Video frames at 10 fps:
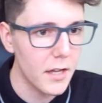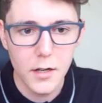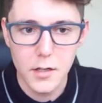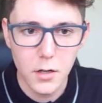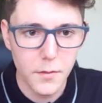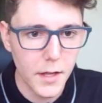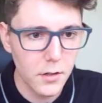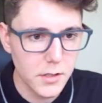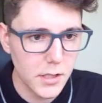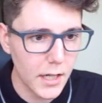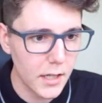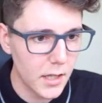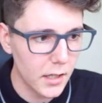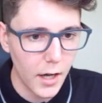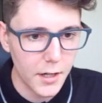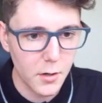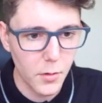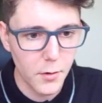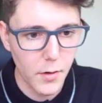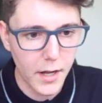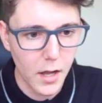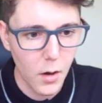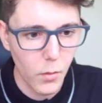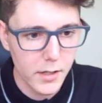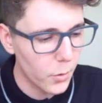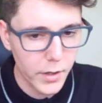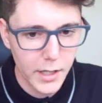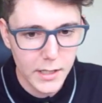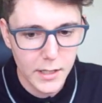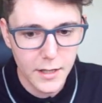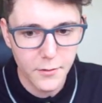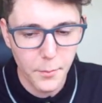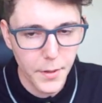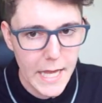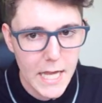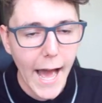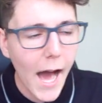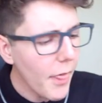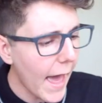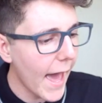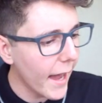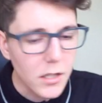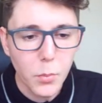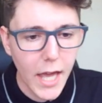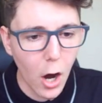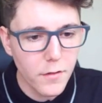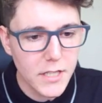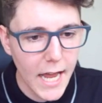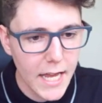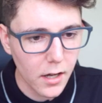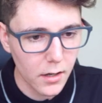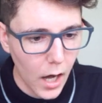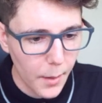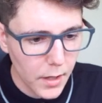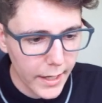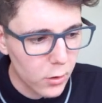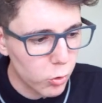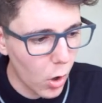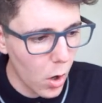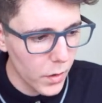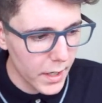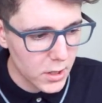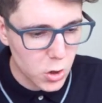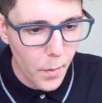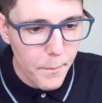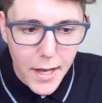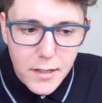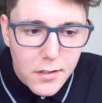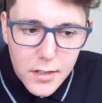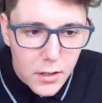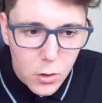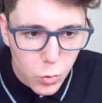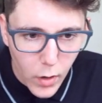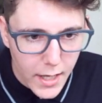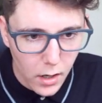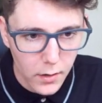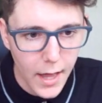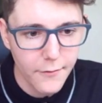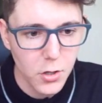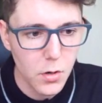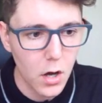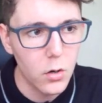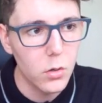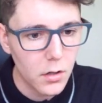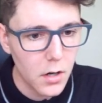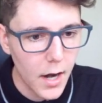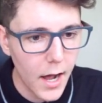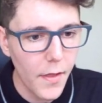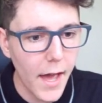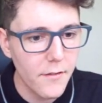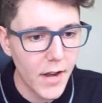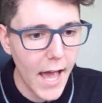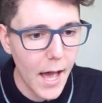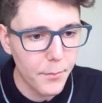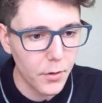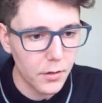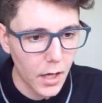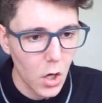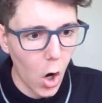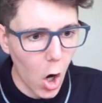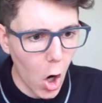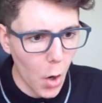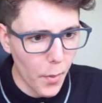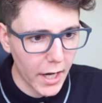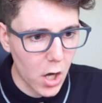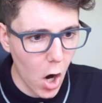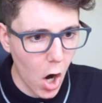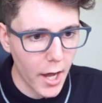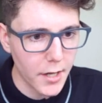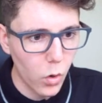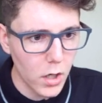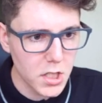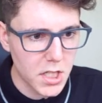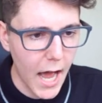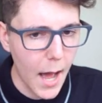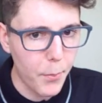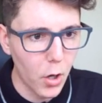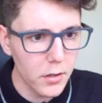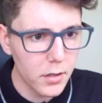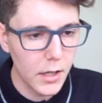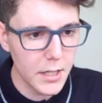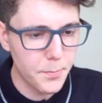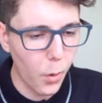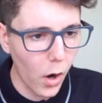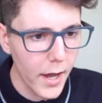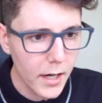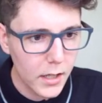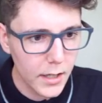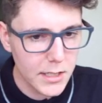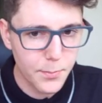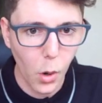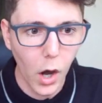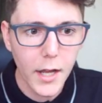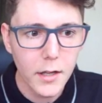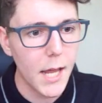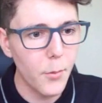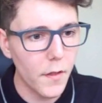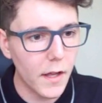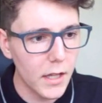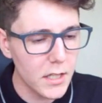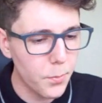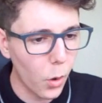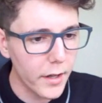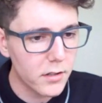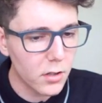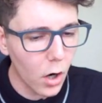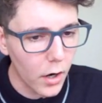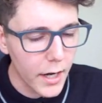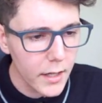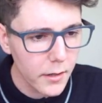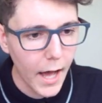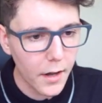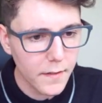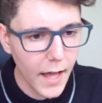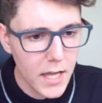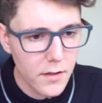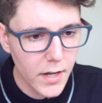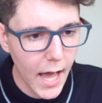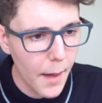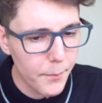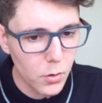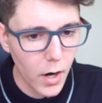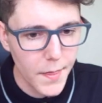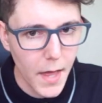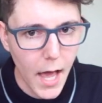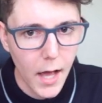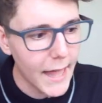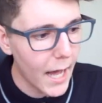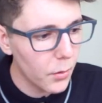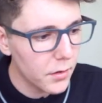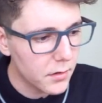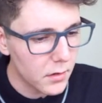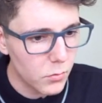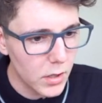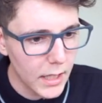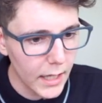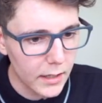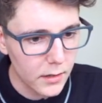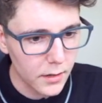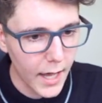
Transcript: All right, no, they're not doing anything. I don't know where the red guy went, but we're gonna leave him be. How the heck did we get overtaken? I'm like growing at a tremendously good rate, I'll have you know. So I don't know how that even happened. Oh my god. What just happened? Glitch boy. Glitch boy. Chai boy the glitch boy. Sorry. How did that even happen right there? That was ridiculous.